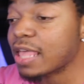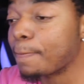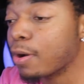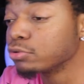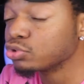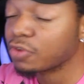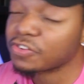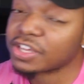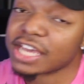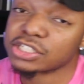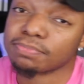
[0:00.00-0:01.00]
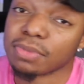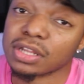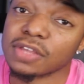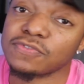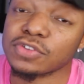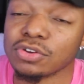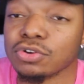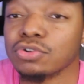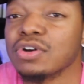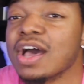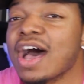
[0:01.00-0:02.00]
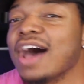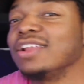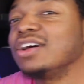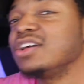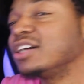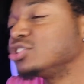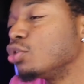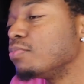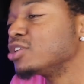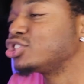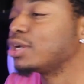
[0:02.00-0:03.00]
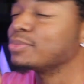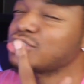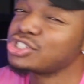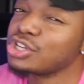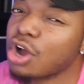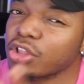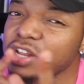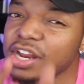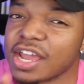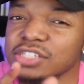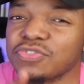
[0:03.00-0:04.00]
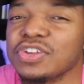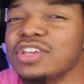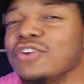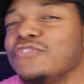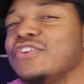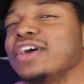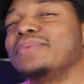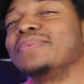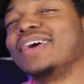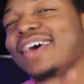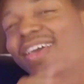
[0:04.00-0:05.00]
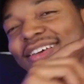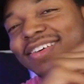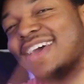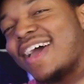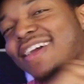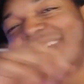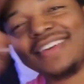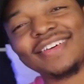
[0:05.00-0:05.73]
post notification bell if you're new. I love y'all so much, and I'm gonna see y'all in the next video, fam. Gang.